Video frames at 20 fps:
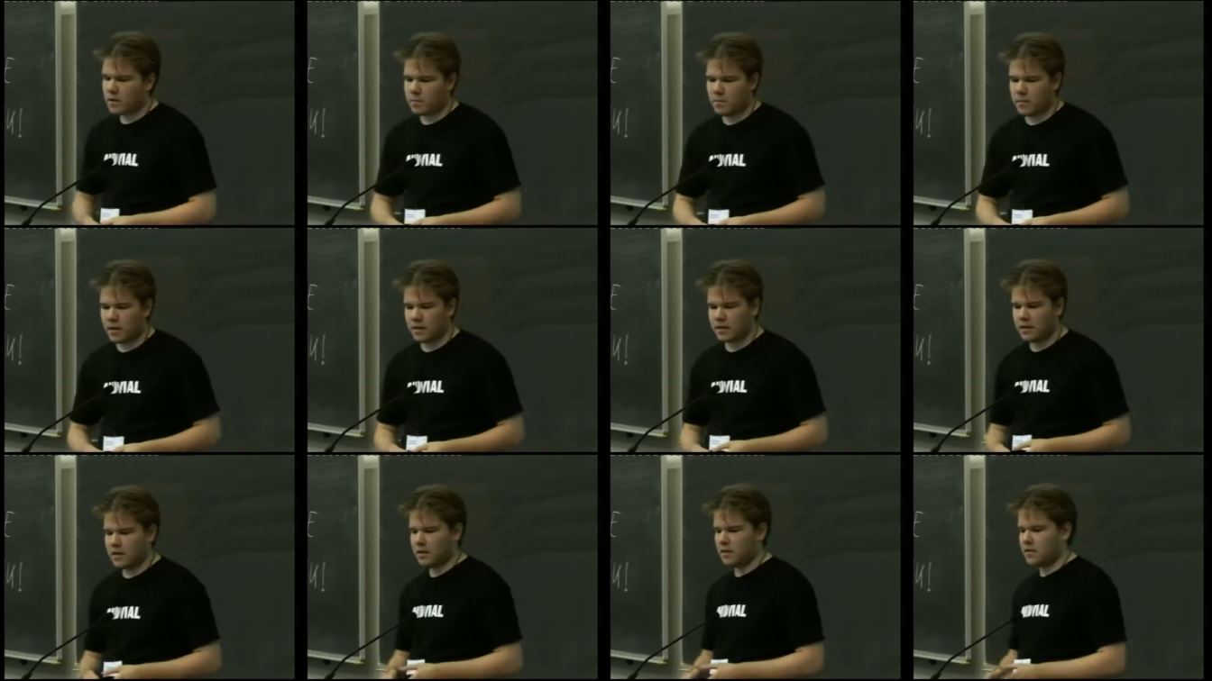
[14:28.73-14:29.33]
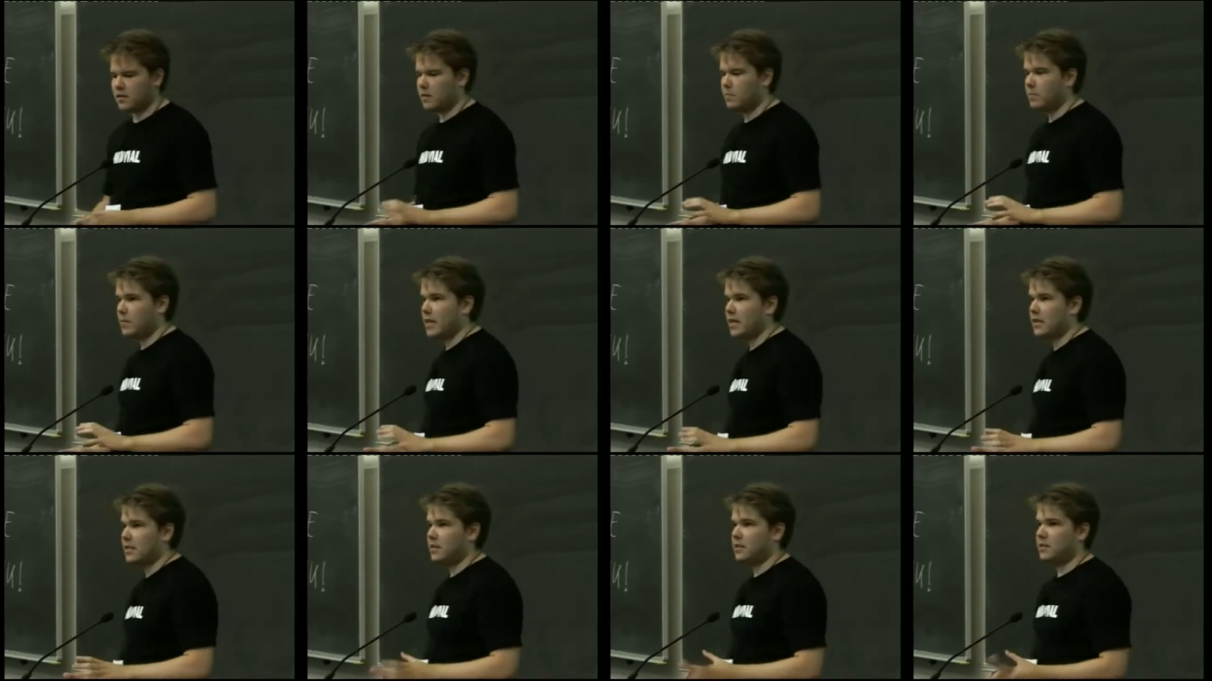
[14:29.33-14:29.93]
But uh, some
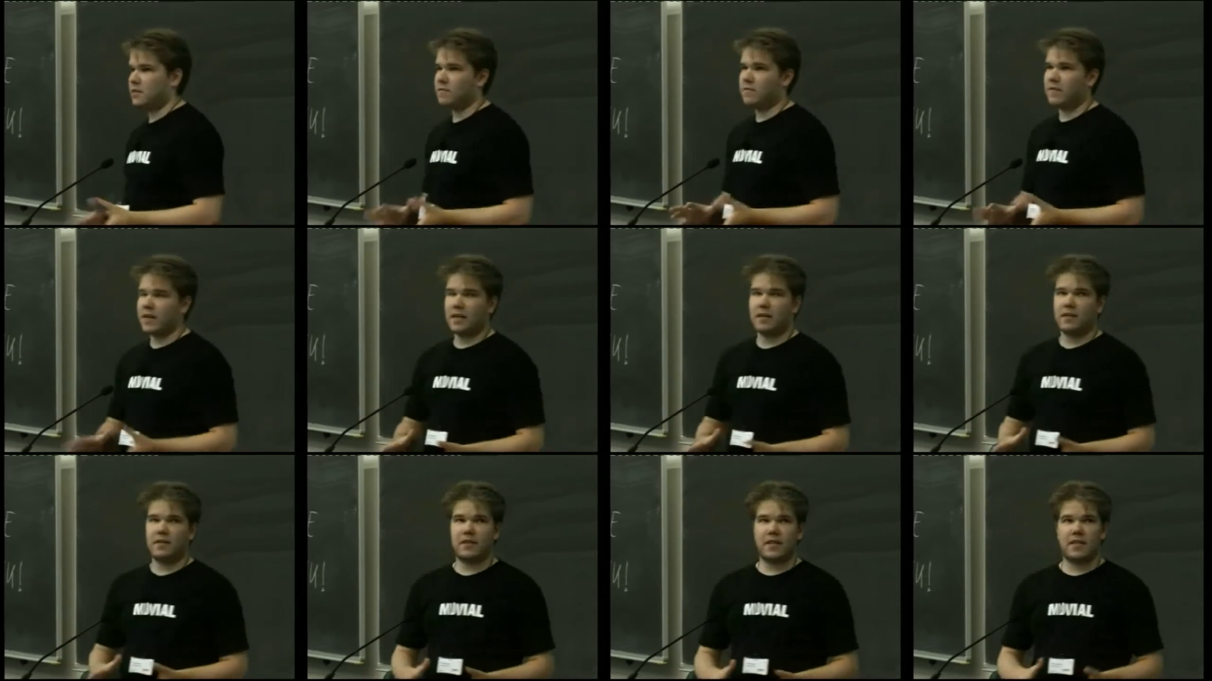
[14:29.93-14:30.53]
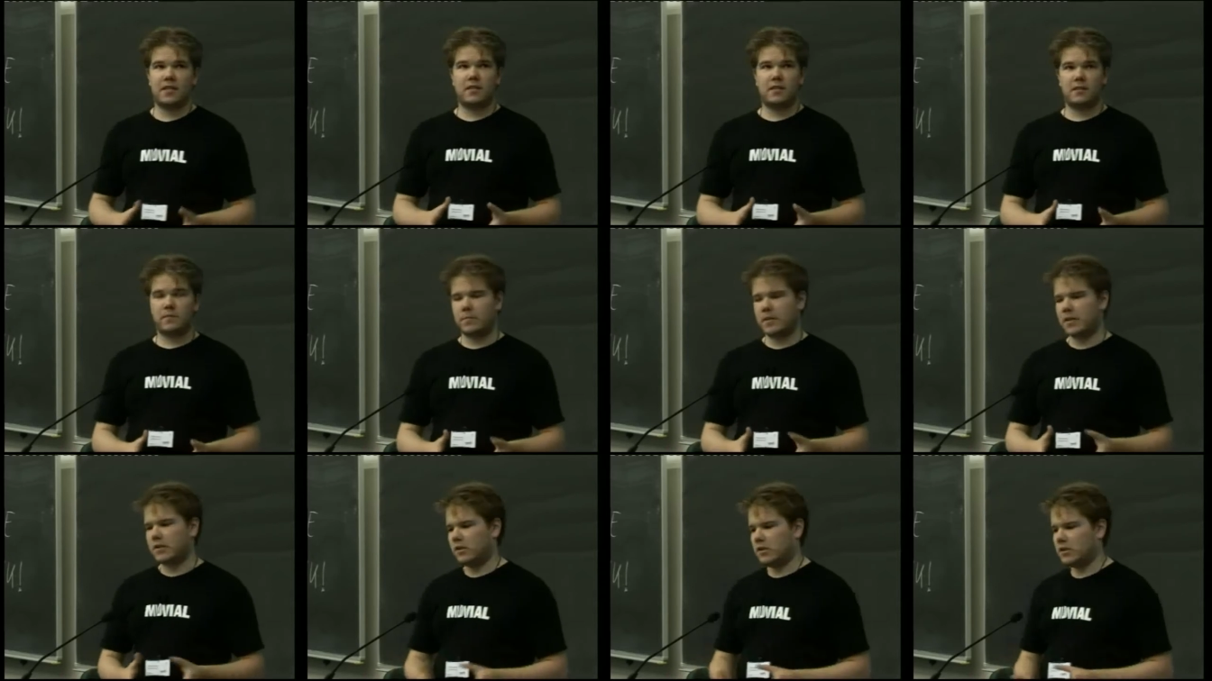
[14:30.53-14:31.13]
packages fail their tests
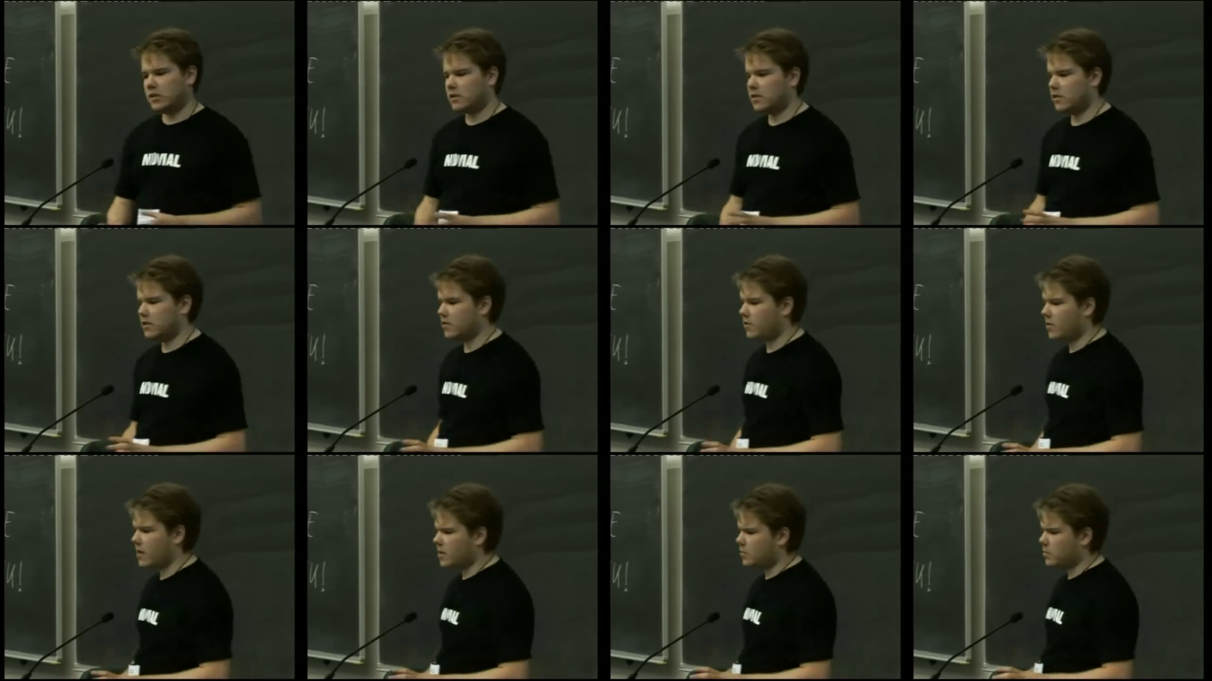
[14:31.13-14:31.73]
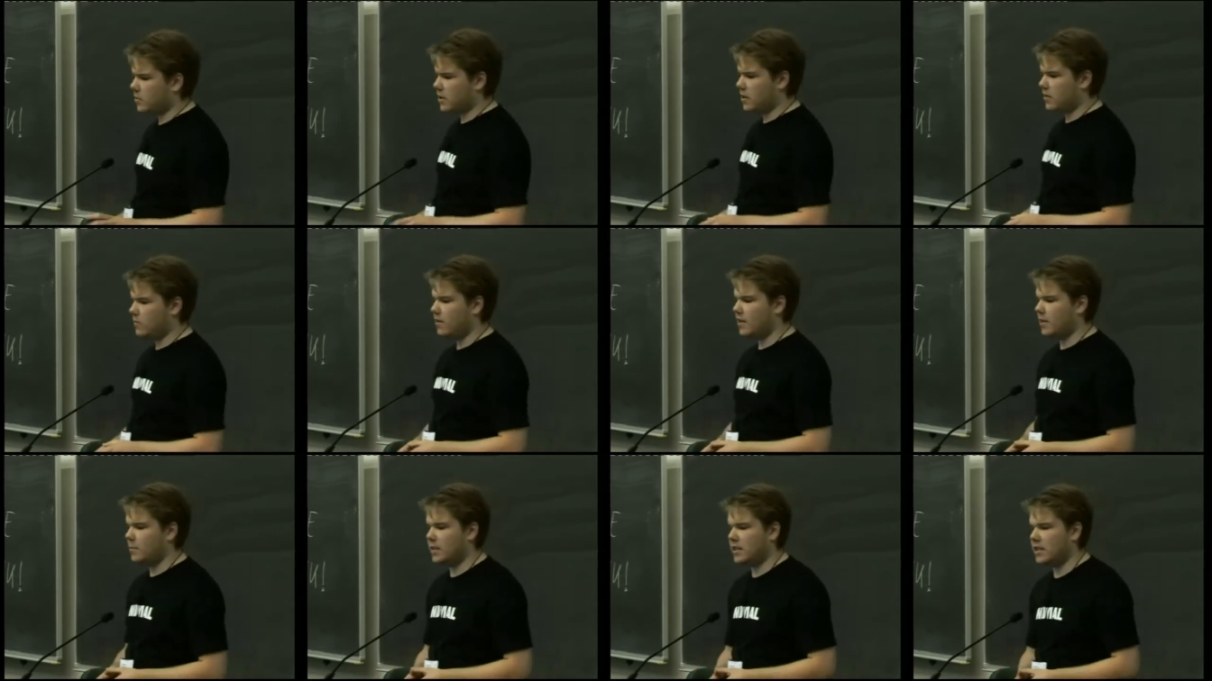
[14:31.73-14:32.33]
because the Scratchbox
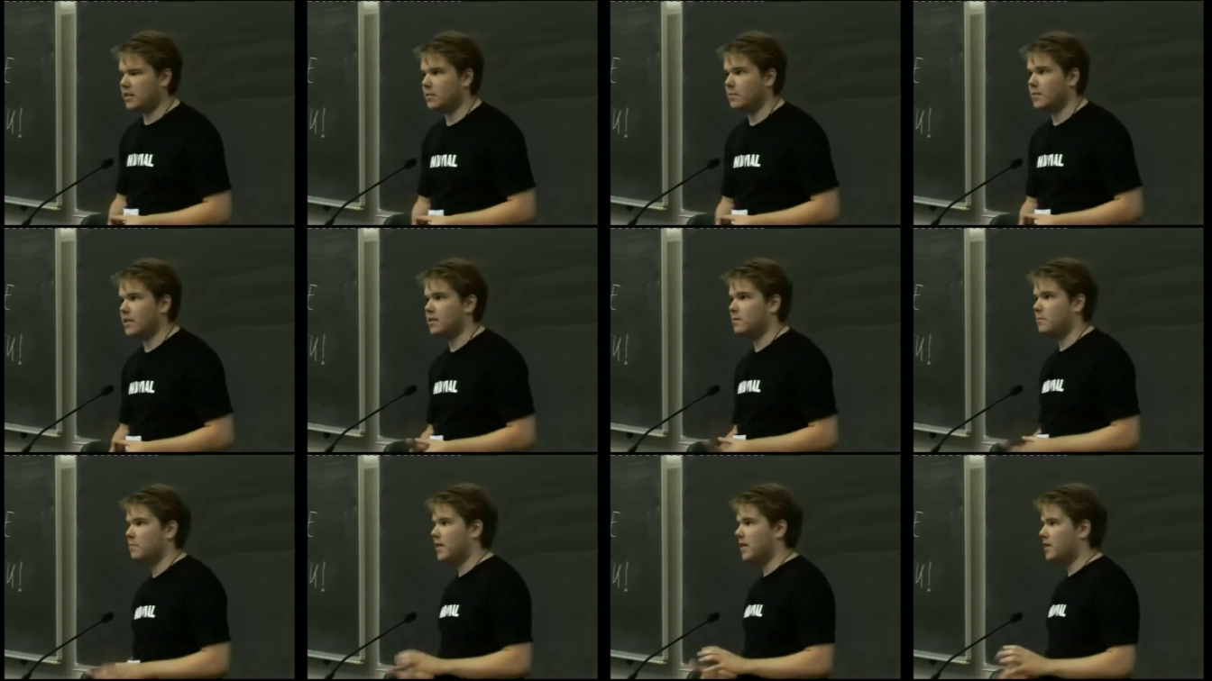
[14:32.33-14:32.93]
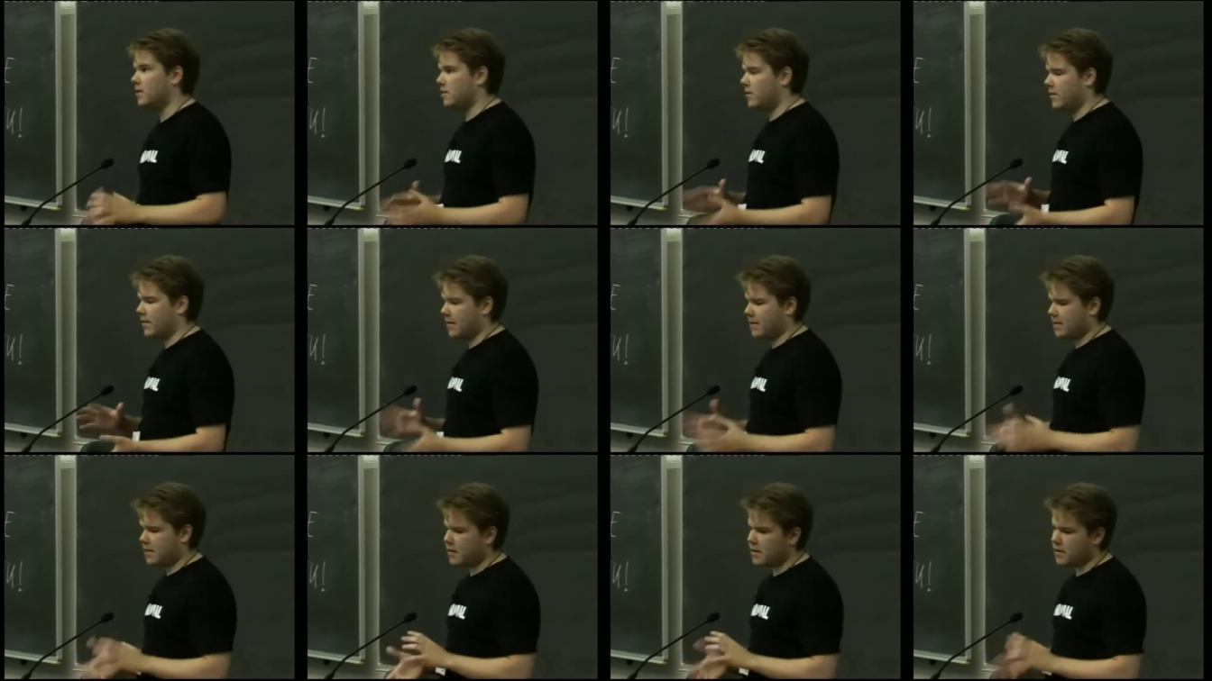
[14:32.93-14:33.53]
environment is a bit
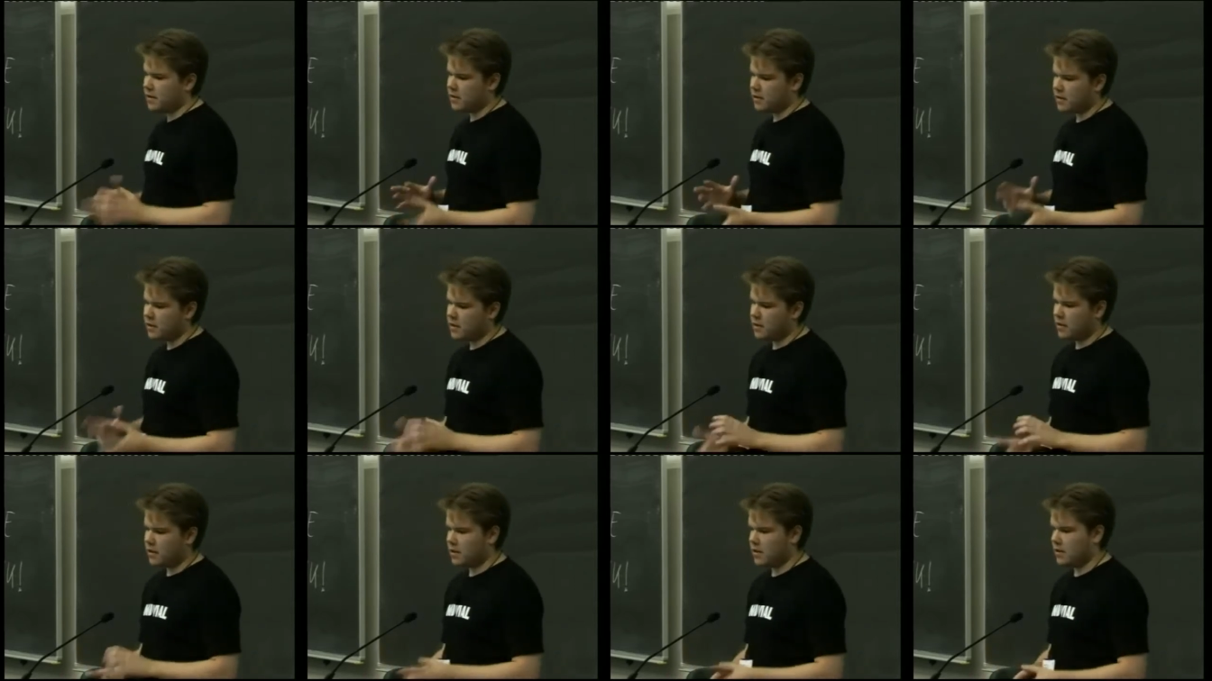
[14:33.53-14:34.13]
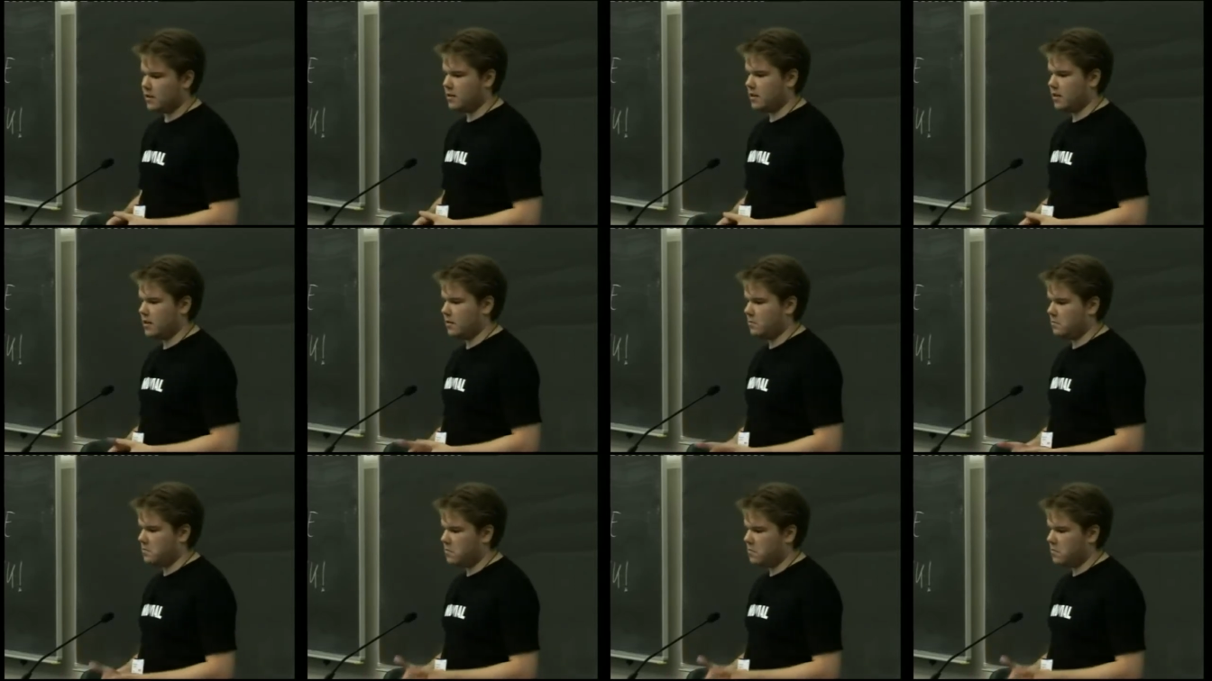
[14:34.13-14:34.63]
peculiar. It's, uh,